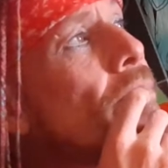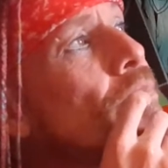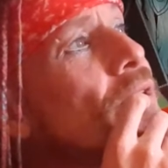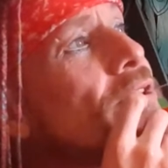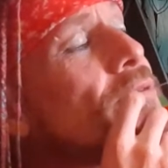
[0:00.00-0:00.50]

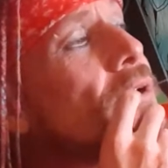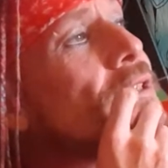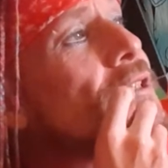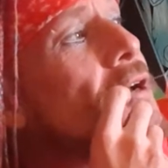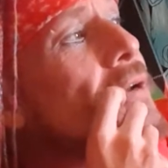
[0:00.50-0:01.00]
And this is why I
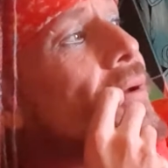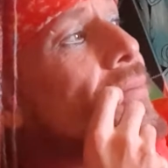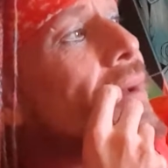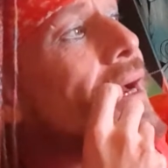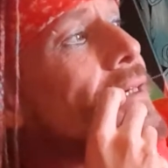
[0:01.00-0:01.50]
slowly went
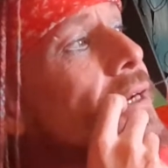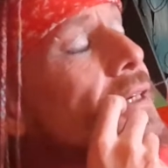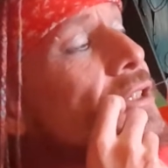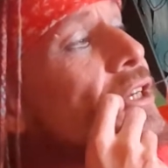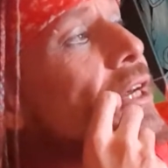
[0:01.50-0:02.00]
mad
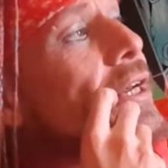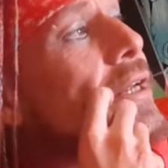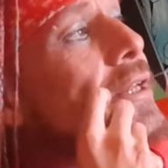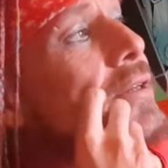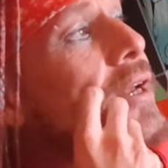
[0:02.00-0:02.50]
last
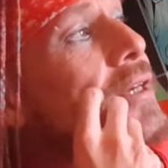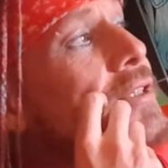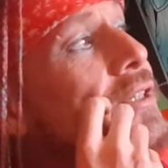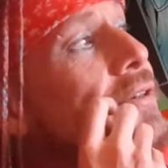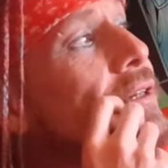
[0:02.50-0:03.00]
year.
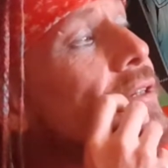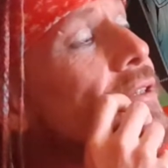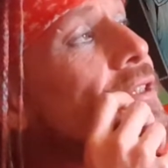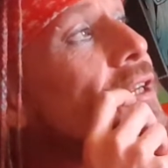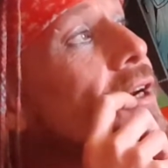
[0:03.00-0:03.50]
Last year, uh,
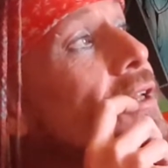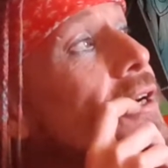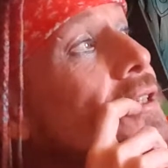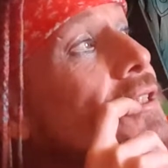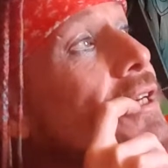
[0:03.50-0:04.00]
the start of
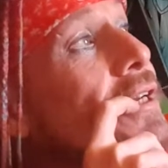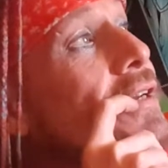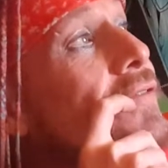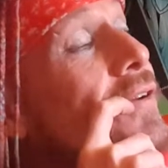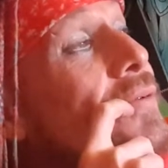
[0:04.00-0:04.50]
last
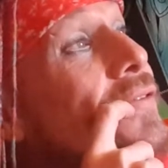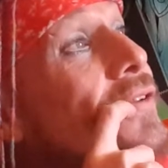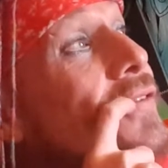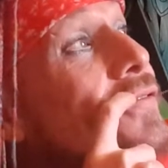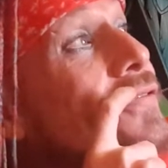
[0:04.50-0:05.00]
year, February the
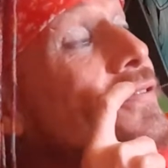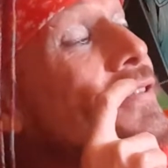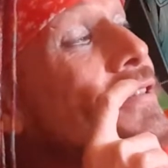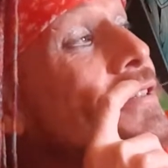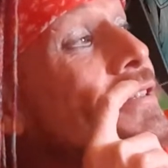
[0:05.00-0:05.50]
5th,
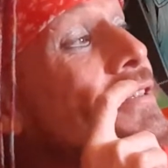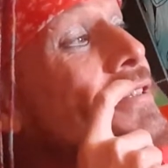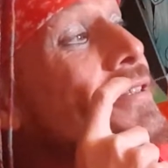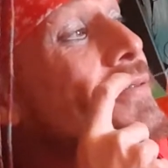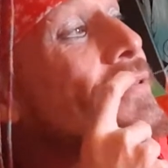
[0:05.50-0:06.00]

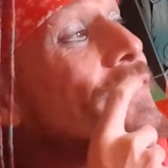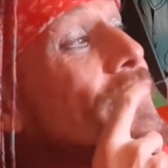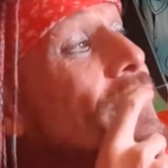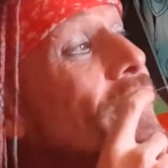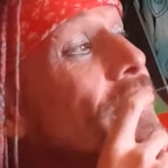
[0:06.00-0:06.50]
was
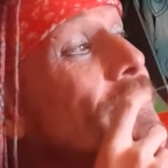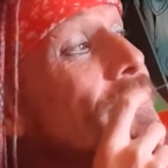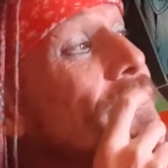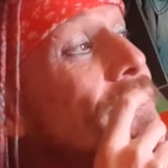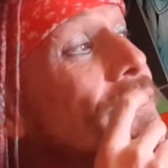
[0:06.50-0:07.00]
full of hope.
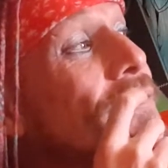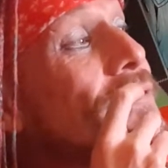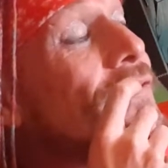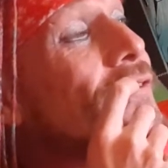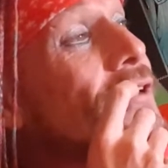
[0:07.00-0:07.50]
I
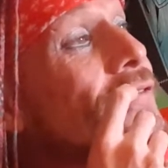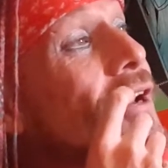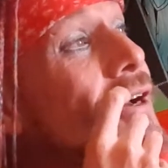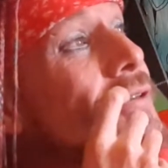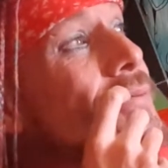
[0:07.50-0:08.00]
was full of
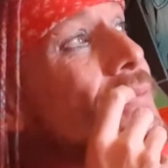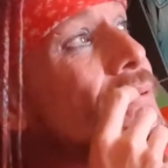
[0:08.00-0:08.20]
hope.